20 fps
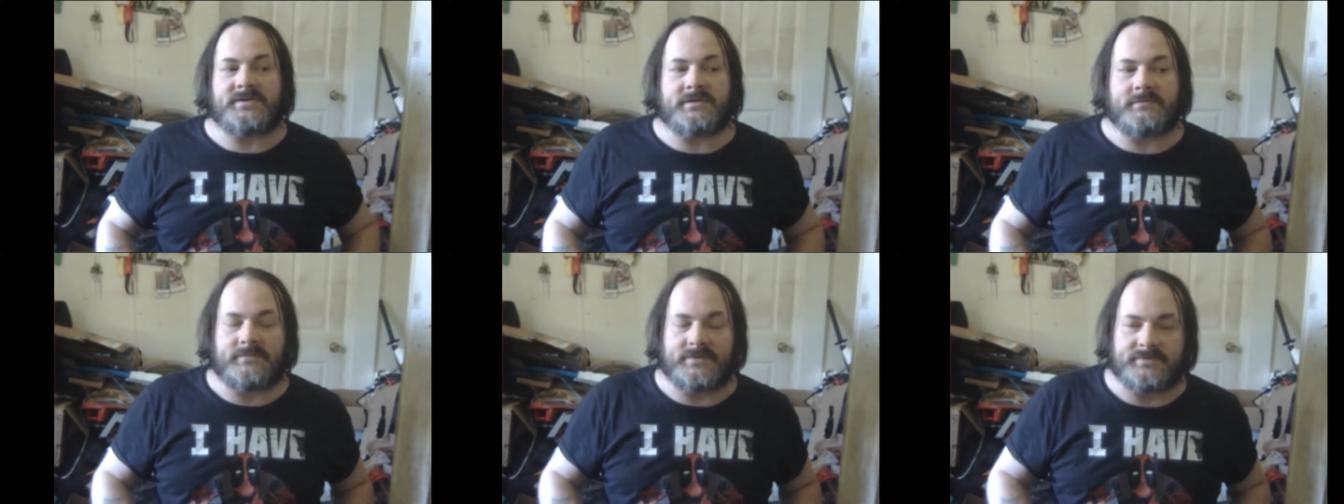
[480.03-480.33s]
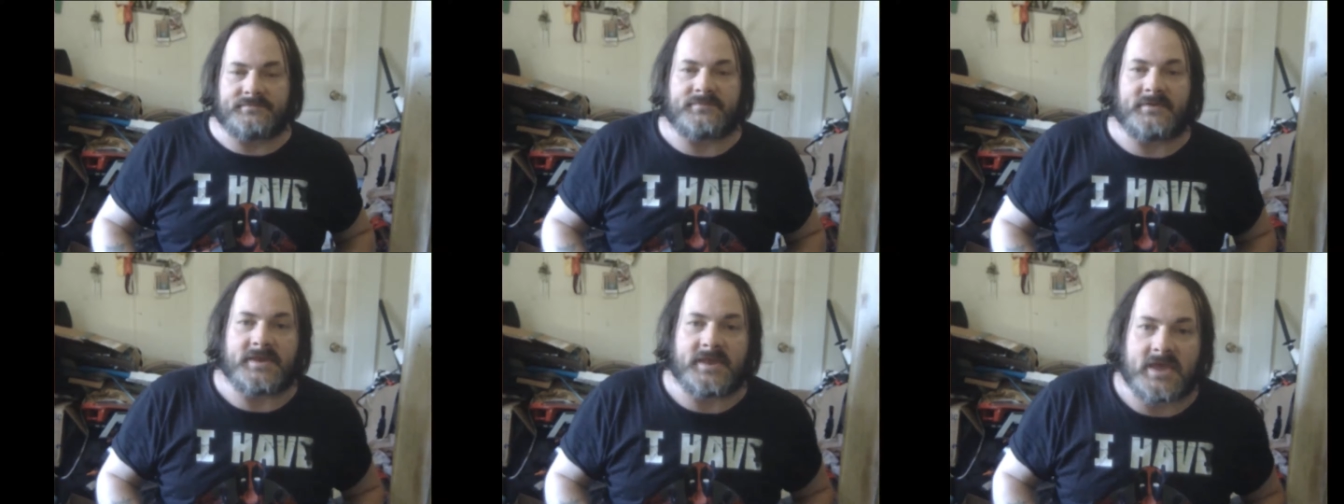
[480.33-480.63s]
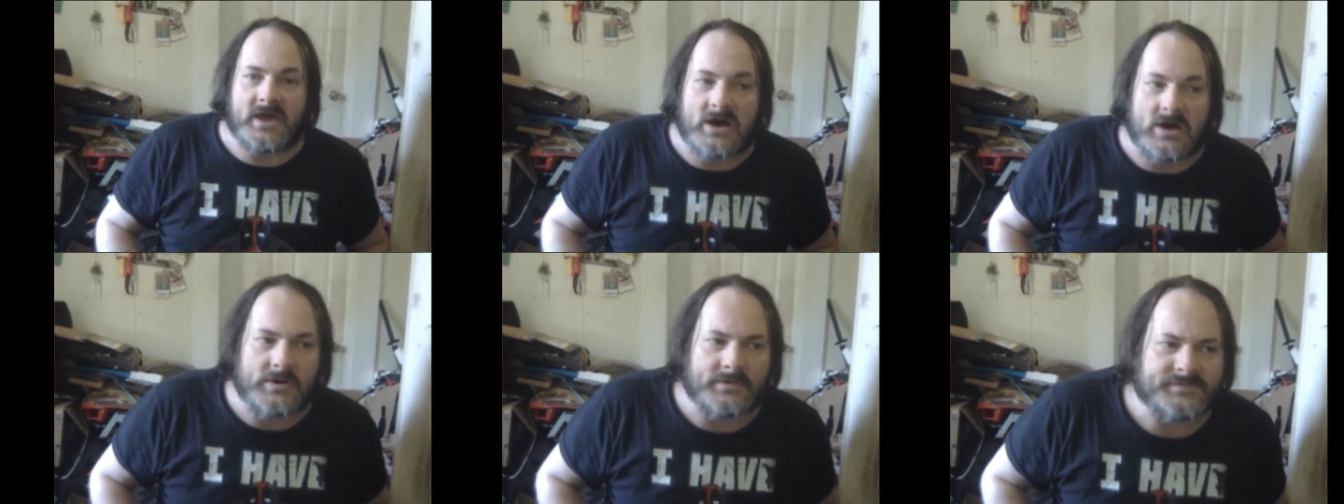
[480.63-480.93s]
his
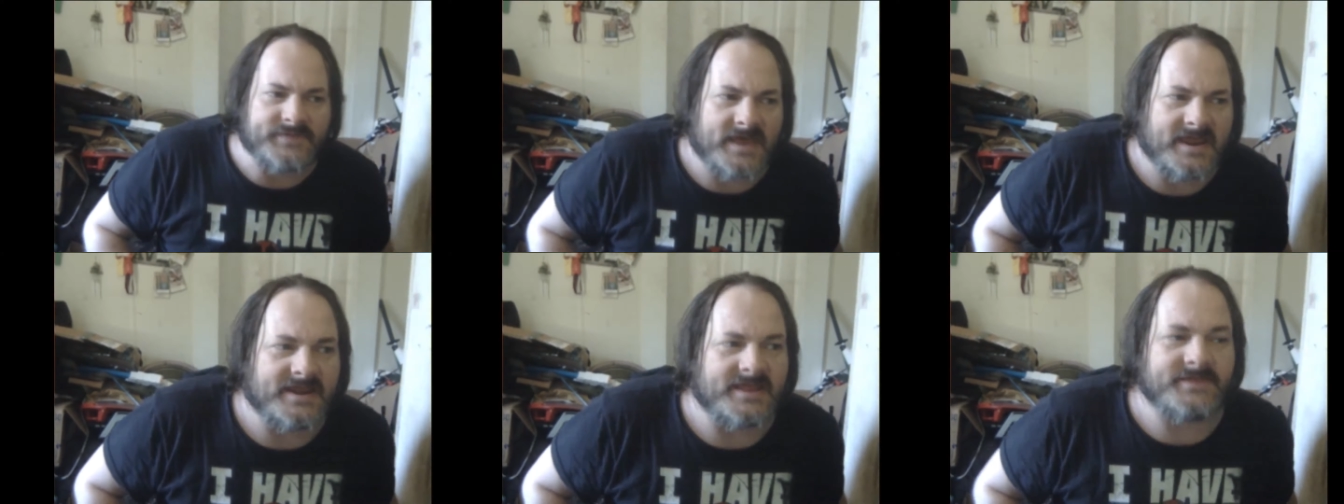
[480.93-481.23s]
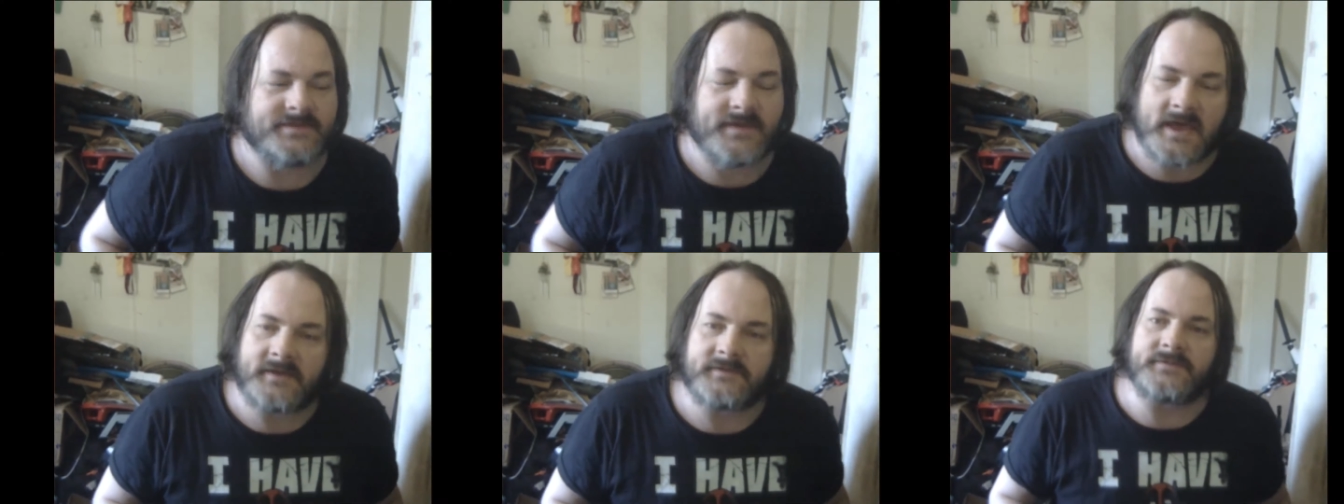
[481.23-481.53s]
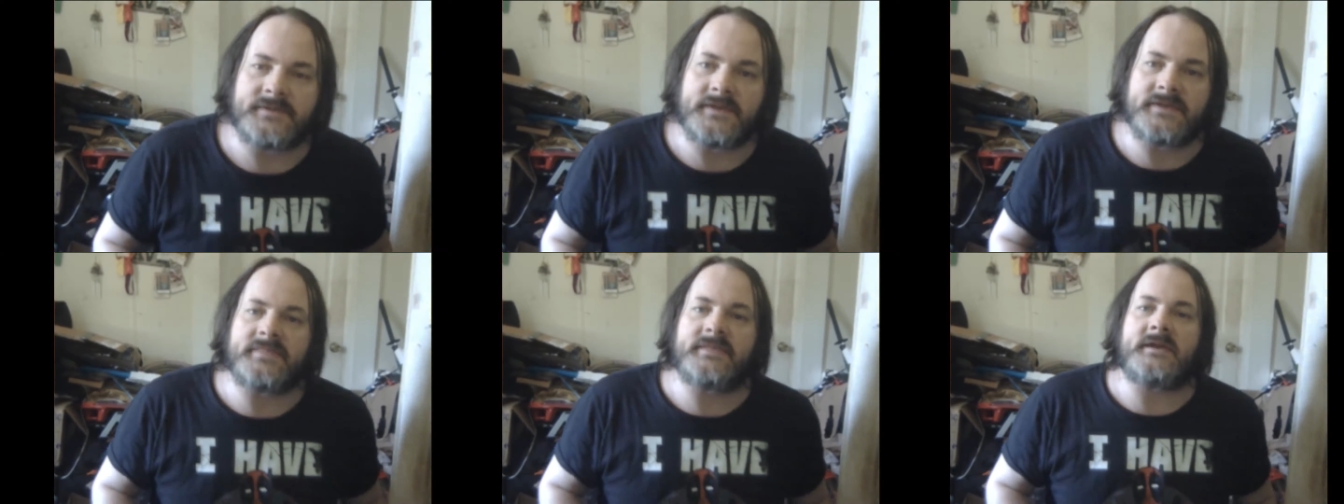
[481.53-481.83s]
videos, and it's
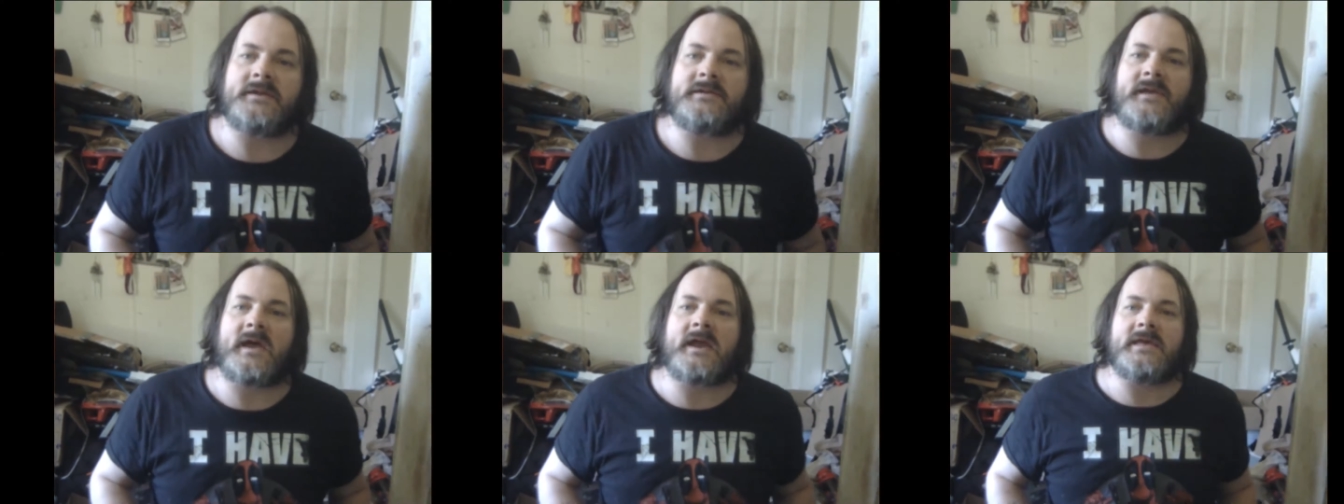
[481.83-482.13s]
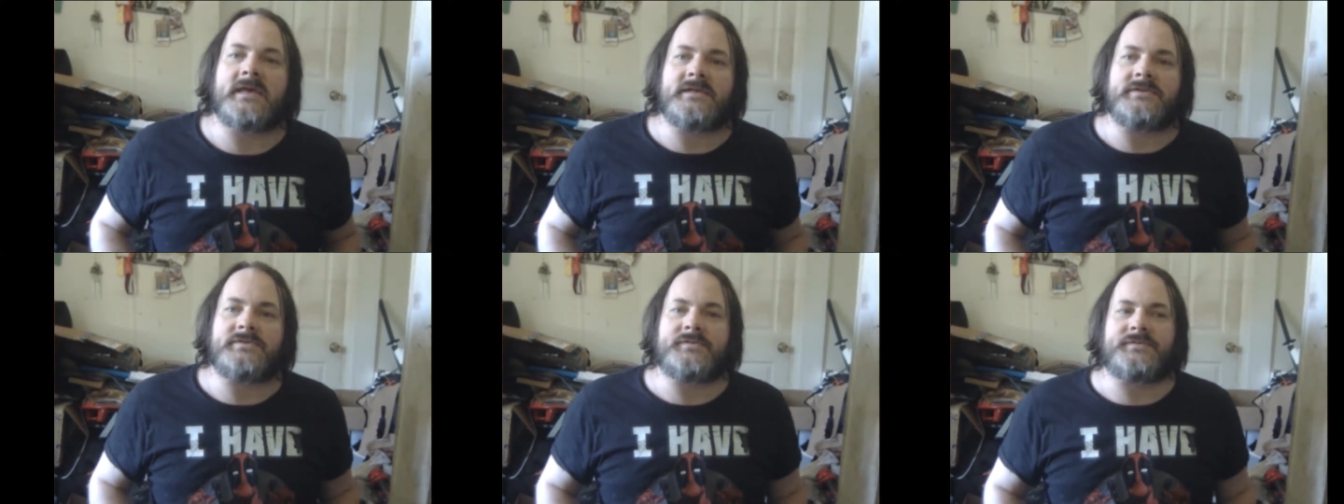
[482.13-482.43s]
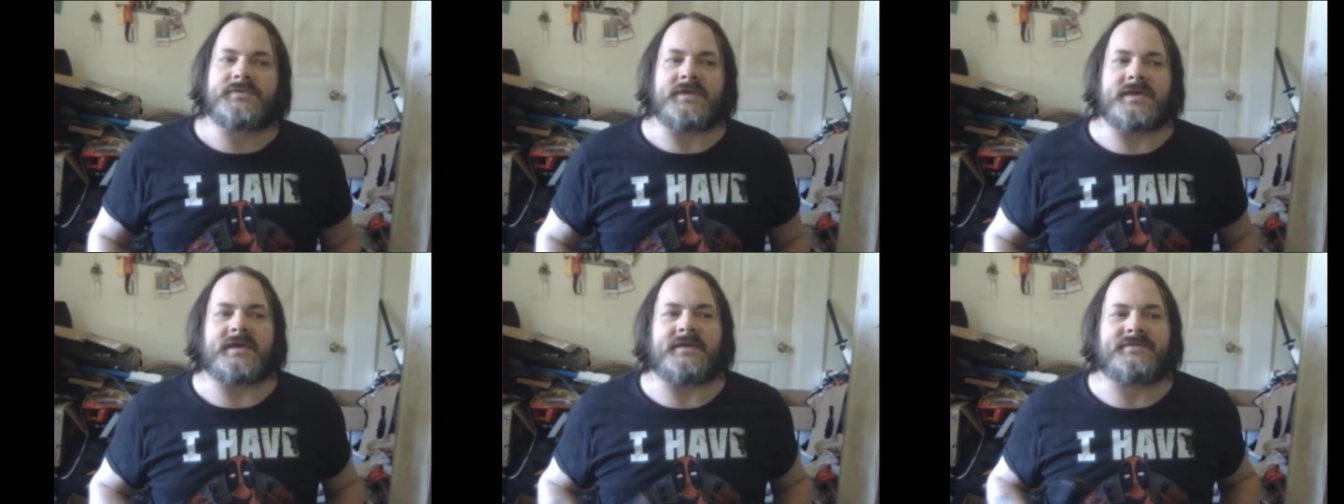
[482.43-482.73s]
actually they're kind of interesting.